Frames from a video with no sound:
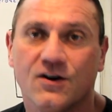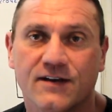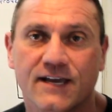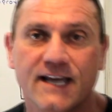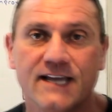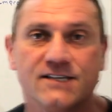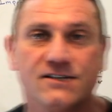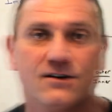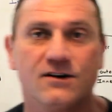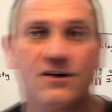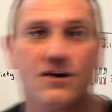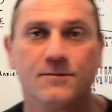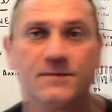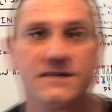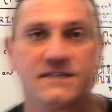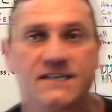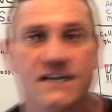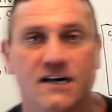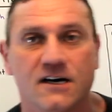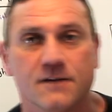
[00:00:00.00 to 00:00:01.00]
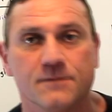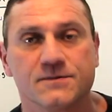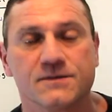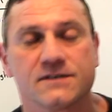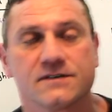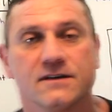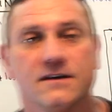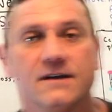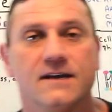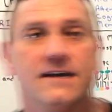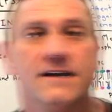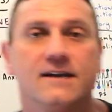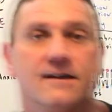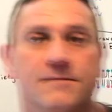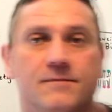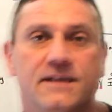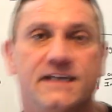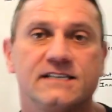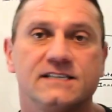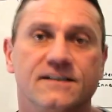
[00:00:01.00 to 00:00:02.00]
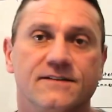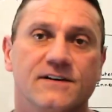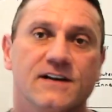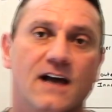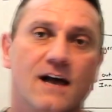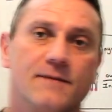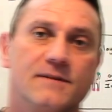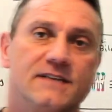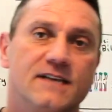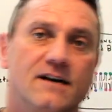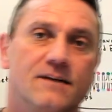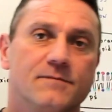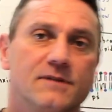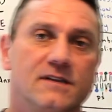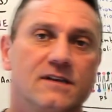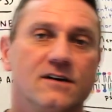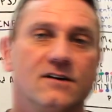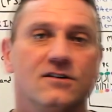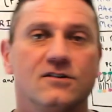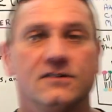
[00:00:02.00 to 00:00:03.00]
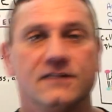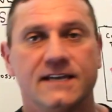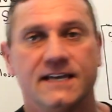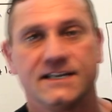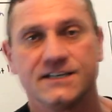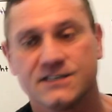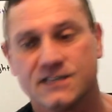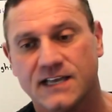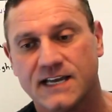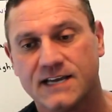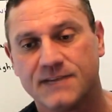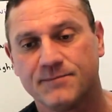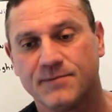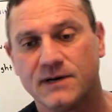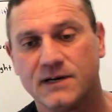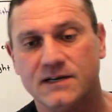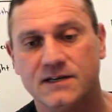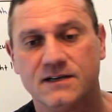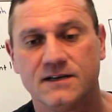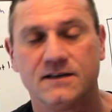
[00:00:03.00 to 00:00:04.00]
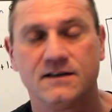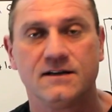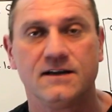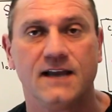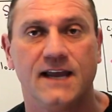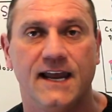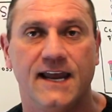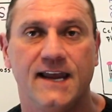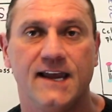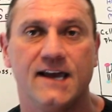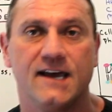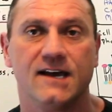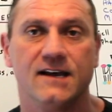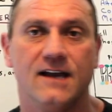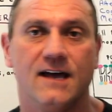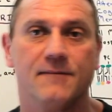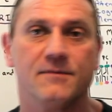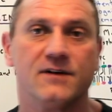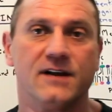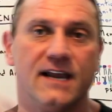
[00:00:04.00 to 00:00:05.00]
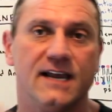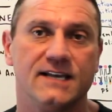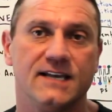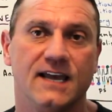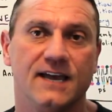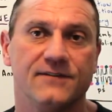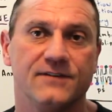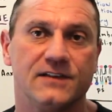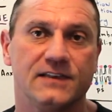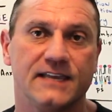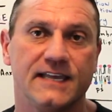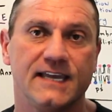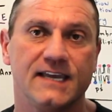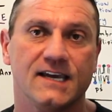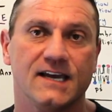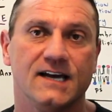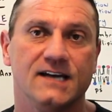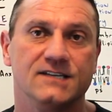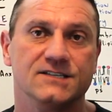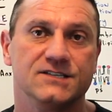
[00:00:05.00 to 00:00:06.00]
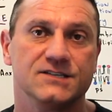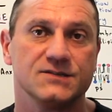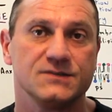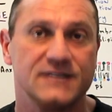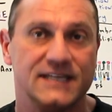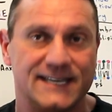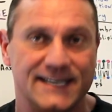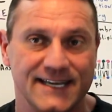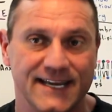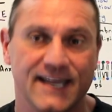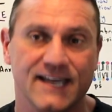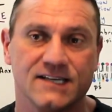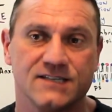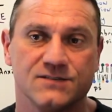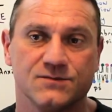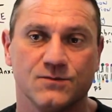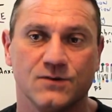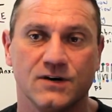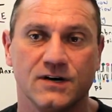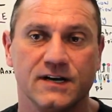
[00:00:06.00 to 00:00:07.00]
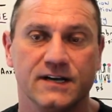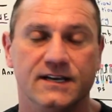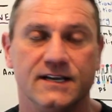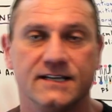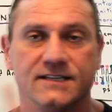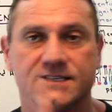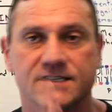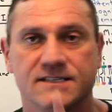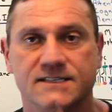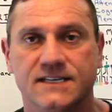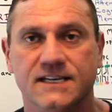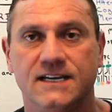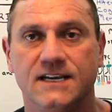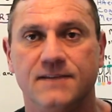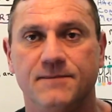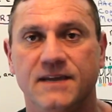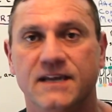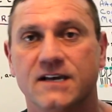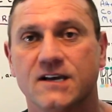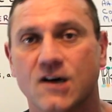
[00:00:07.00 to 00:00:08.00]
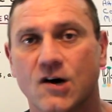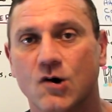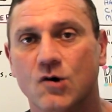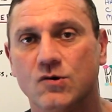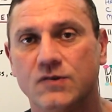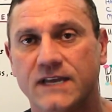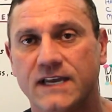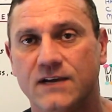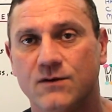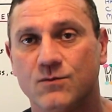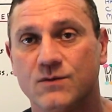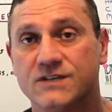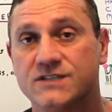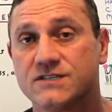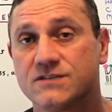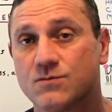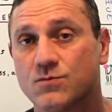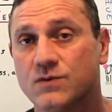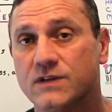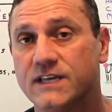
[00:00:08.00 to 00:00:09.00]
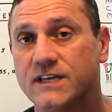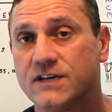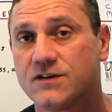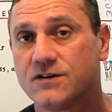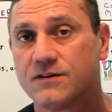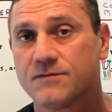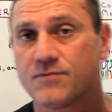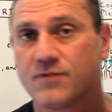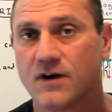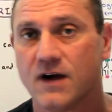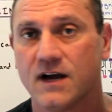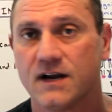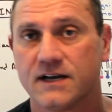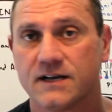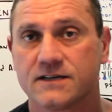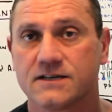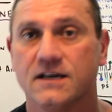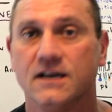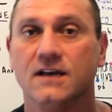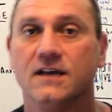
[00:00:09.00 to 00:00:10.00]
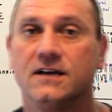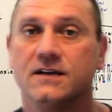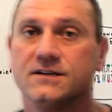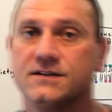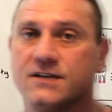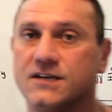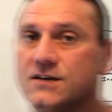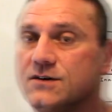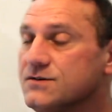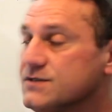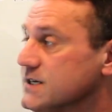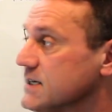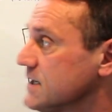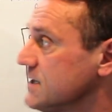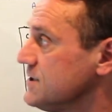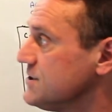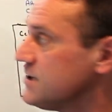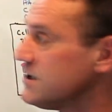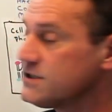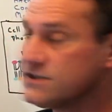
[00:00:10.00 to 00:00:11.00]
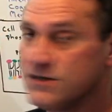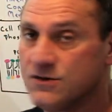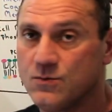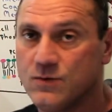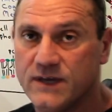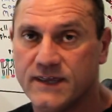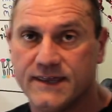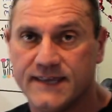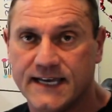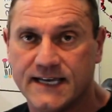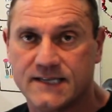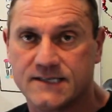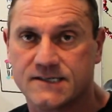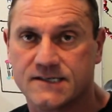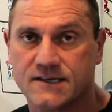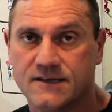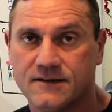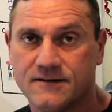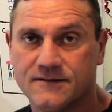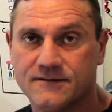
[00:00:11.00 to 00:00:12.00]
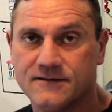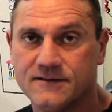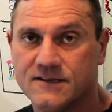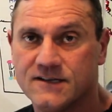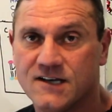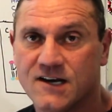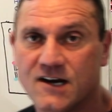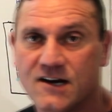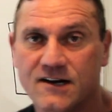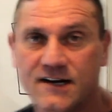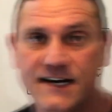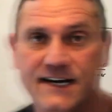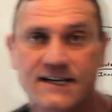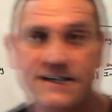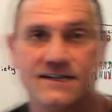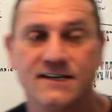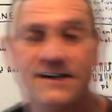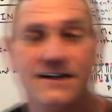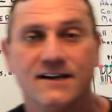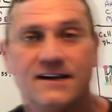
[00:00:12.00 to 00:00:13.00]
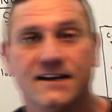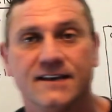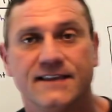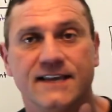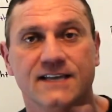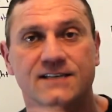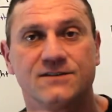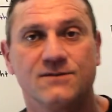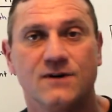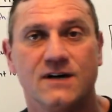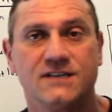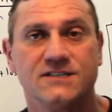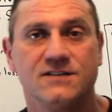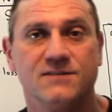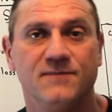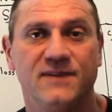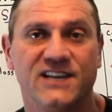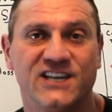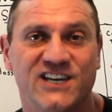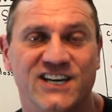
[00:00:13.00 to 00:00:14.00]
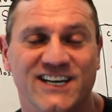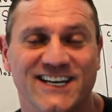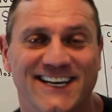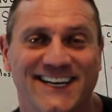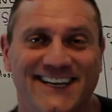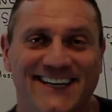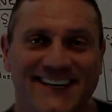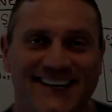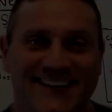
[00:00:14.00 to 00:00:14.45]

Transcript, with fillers: Okay, so I hope this helps. Please leave a comment down below, hit your like button, and I'm going to have a link onto the next one. It's a C D P choline, which is a really good product to use in conjunction with this. All right, thanks for watching. Be good.